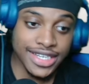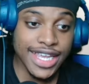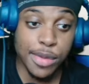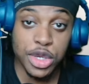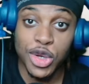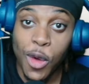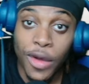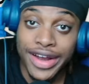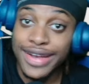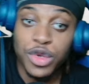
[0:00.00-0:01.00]
get me? No
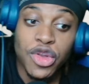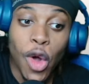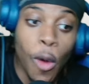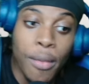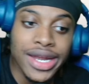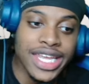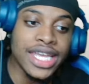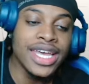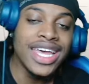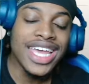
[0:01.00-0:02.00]
one,
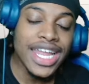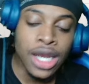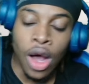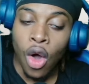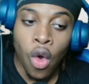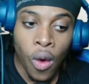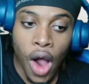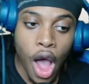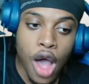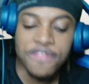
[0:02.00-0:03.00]
nobody in the whole
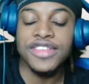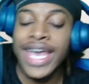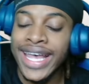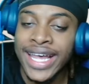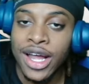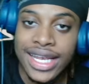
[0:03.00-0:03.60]
earth, yeah,